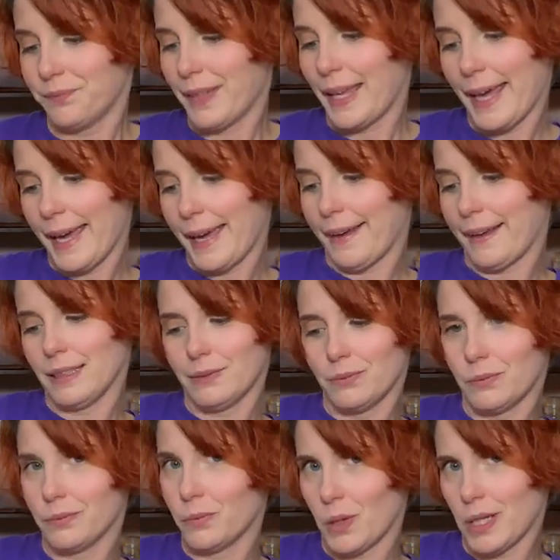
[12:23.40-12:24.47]
A,
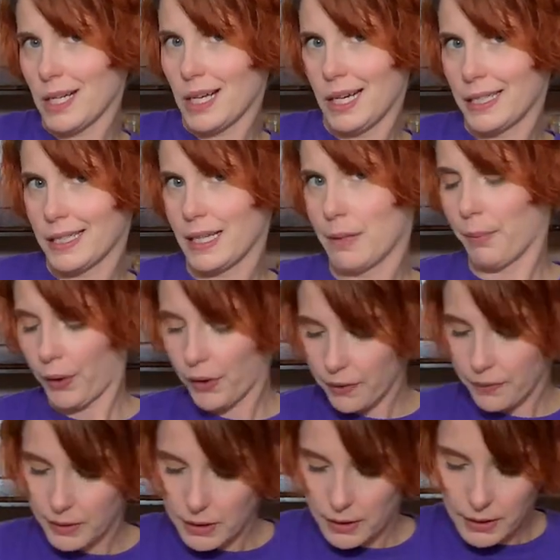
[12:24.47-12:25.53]
what an odd number.
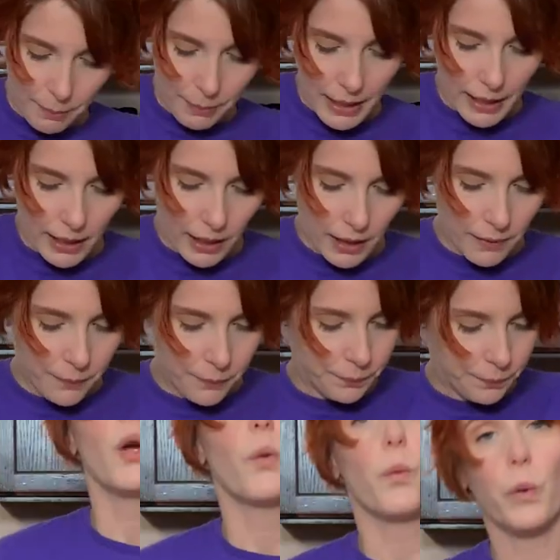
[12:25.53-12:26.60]
B,
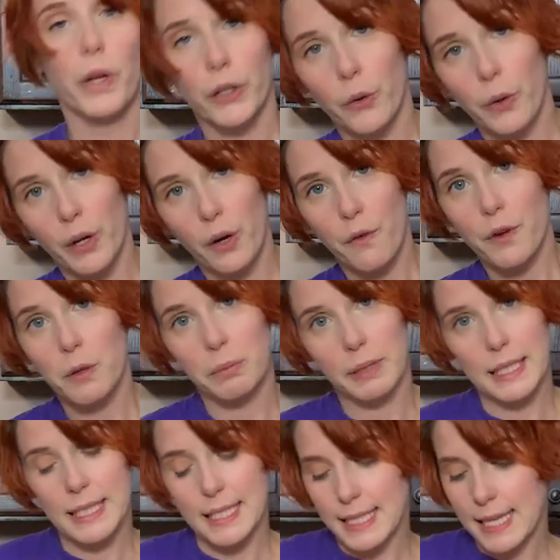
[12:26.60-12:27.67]
we are going over to
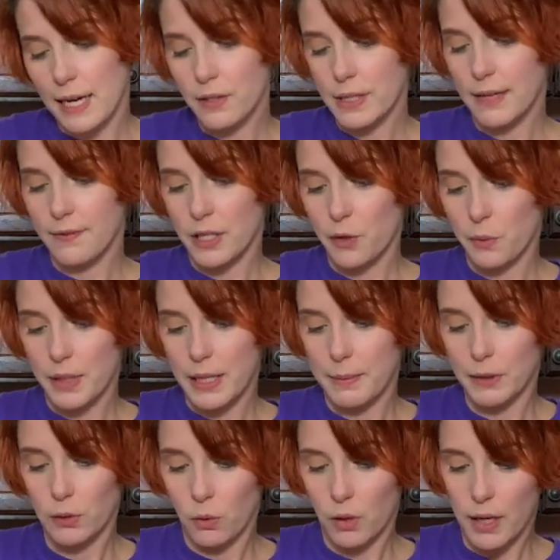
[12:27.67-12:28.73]
Blaze's house to have dinner with him and
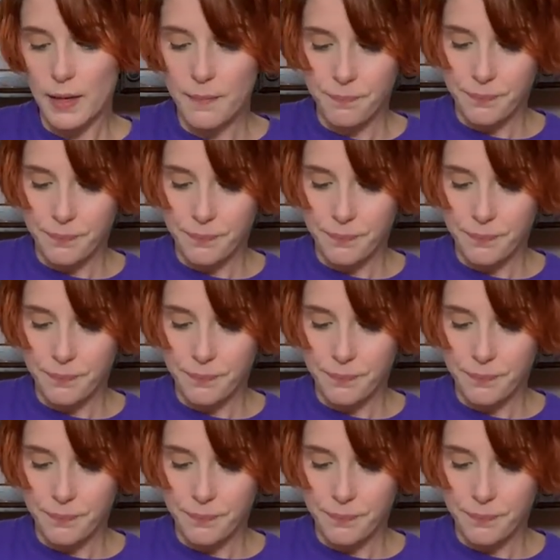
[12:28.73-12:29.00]
Laura.